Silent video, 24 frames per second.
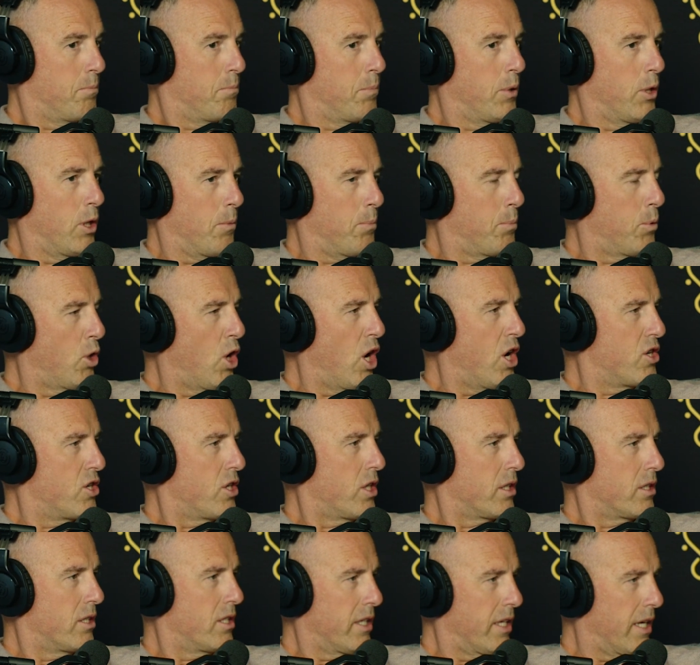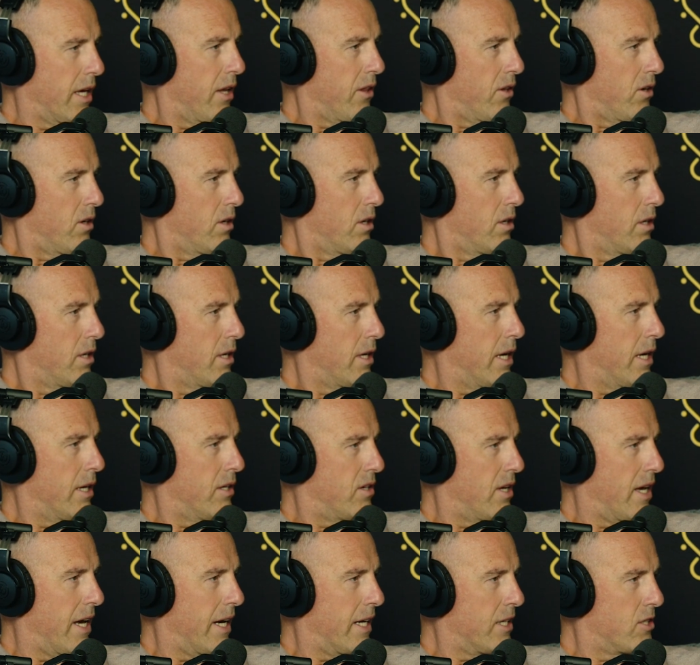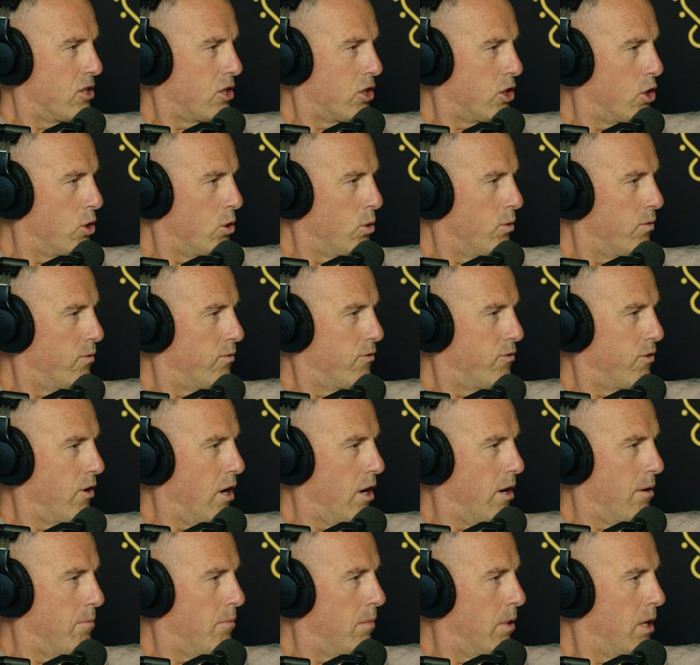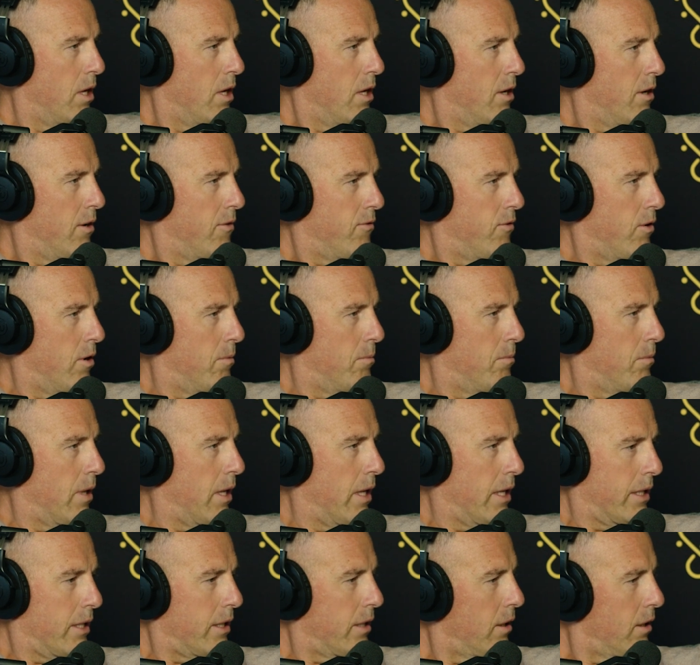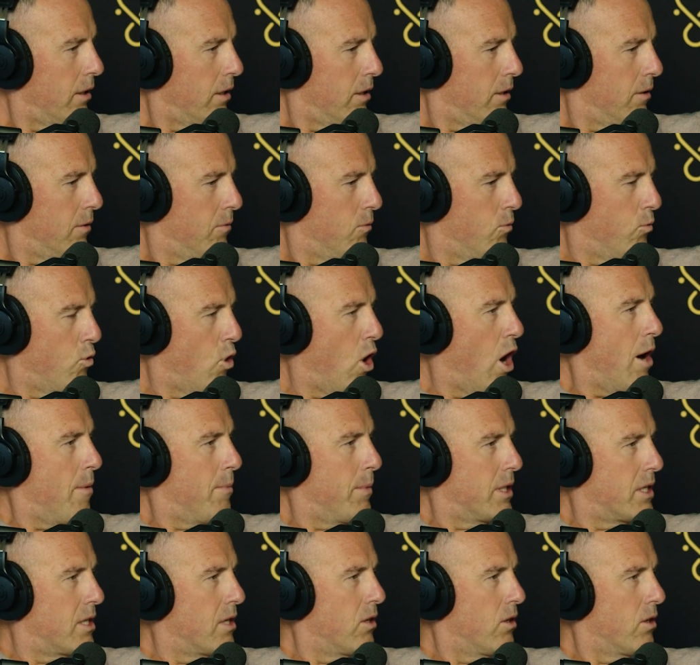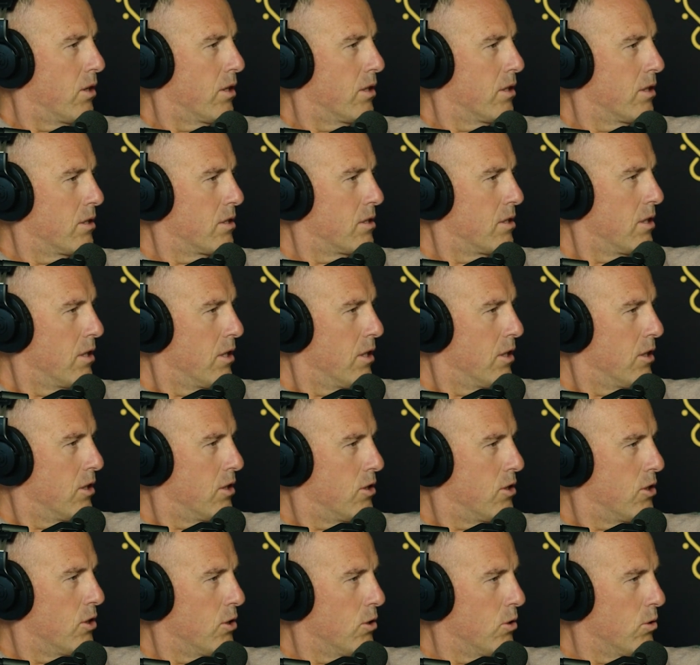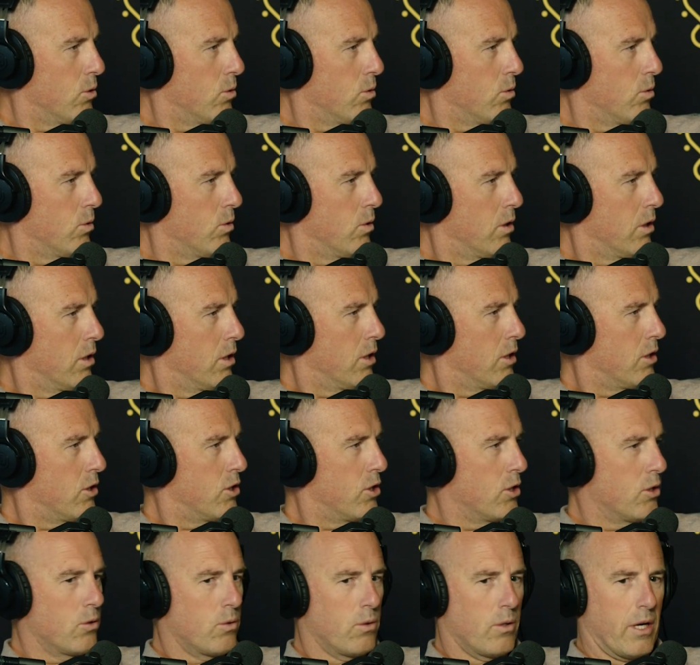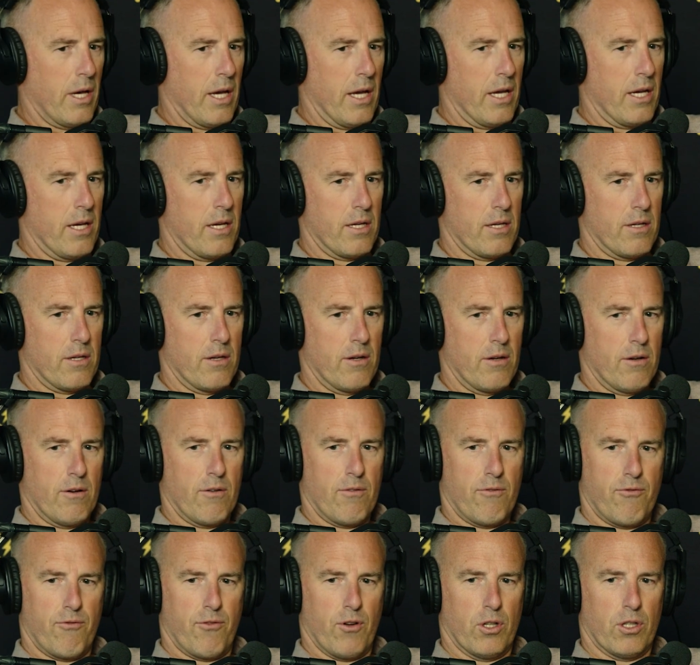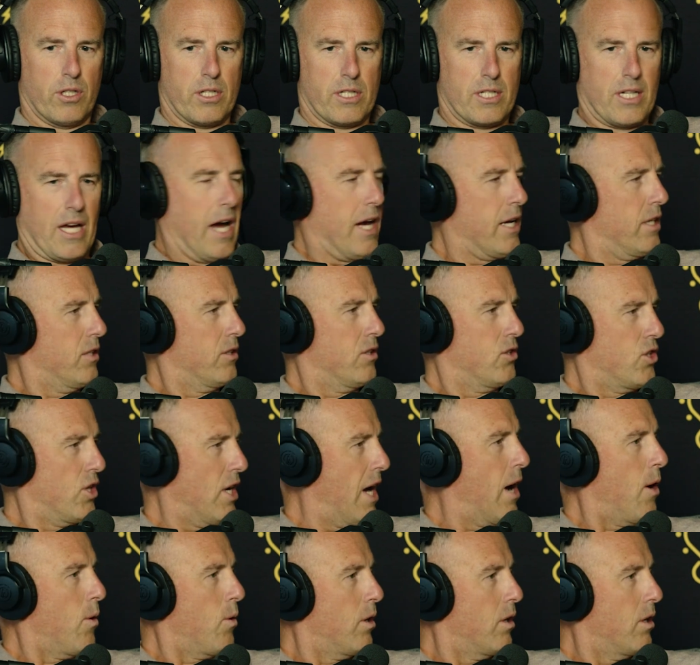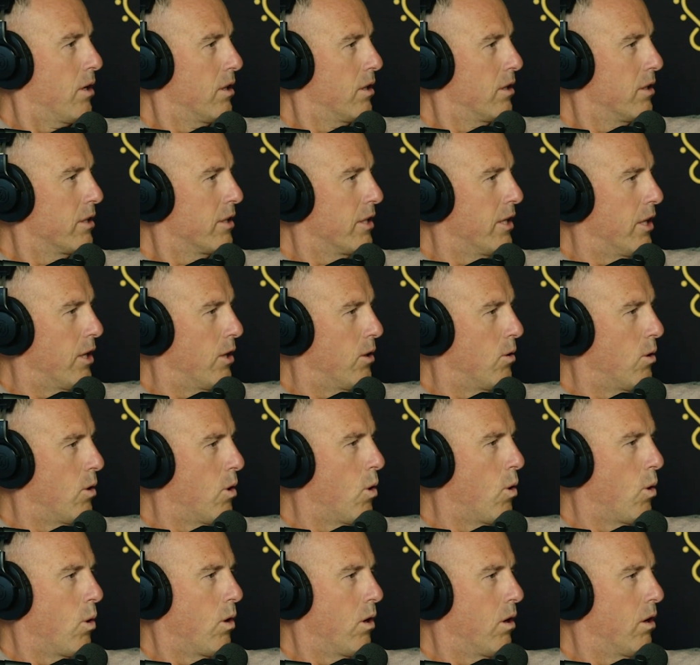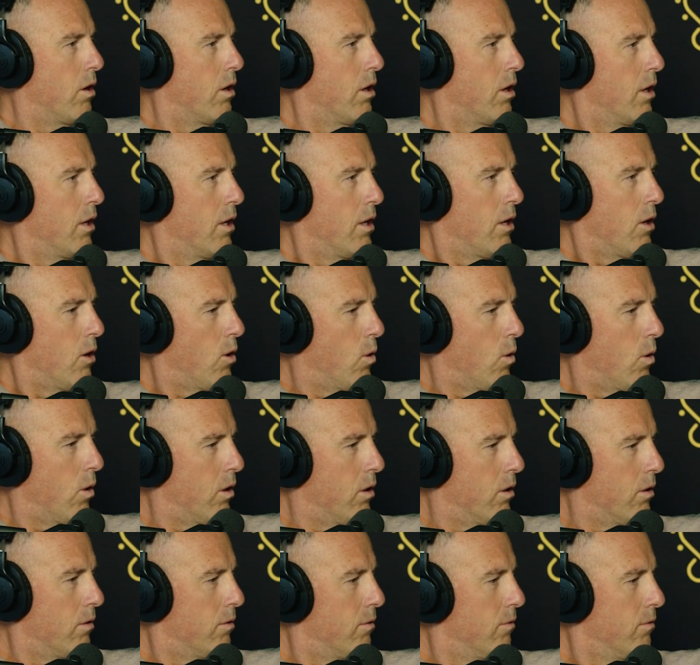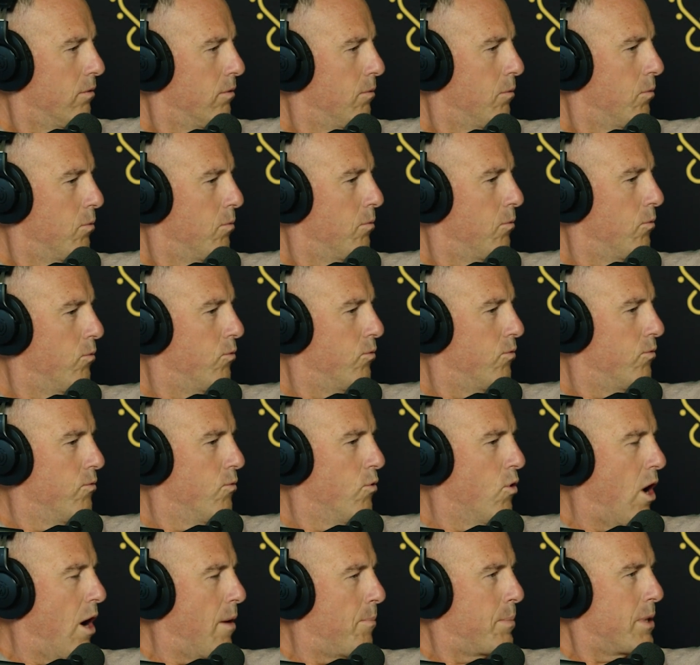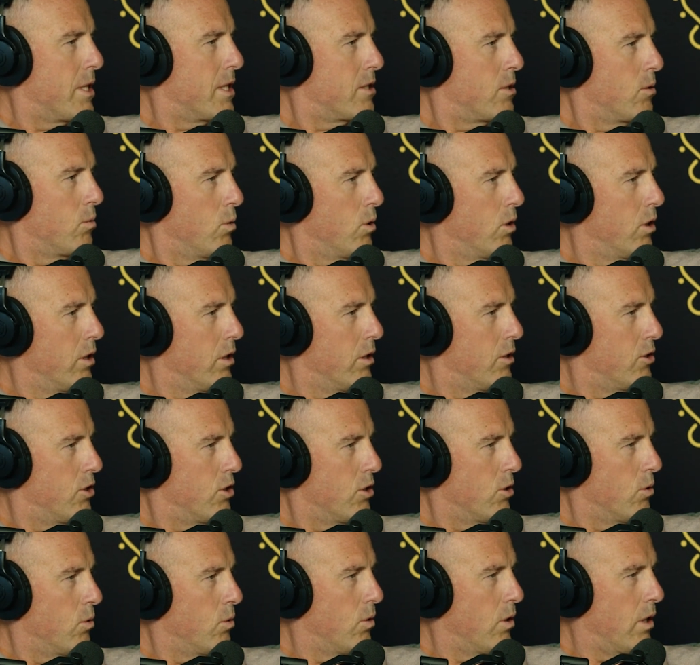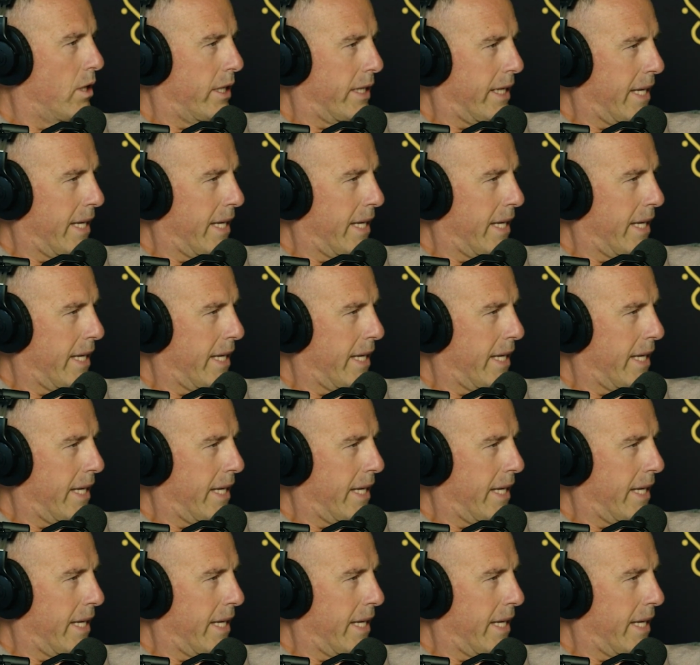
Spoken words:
put a project together and to execute from like raw materials to a fully tiled shower, or raw piece of wood to a